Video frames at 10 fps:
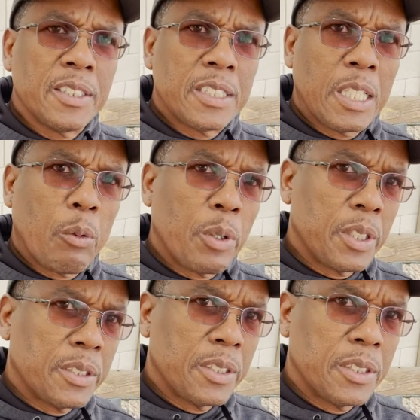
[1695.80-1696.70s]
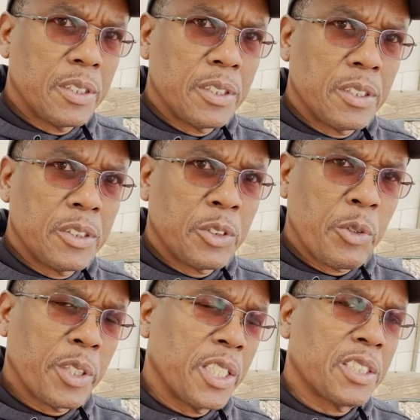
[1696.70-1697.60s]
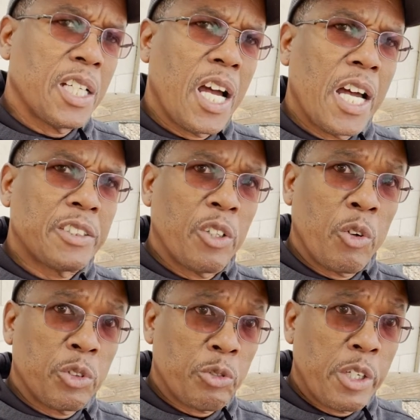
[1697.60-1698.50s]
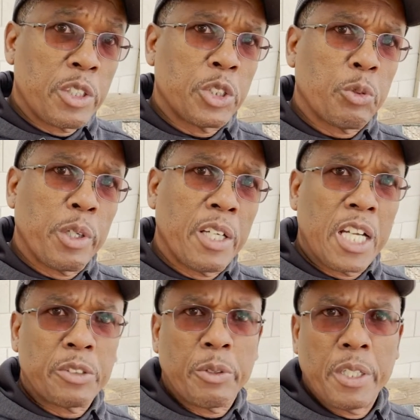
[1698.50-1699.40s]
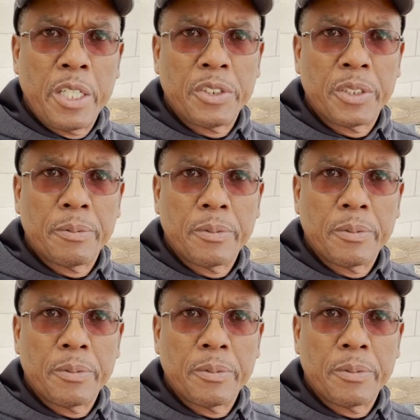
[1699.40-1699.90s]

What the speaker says: that would turn against God or try to destroy God's creation?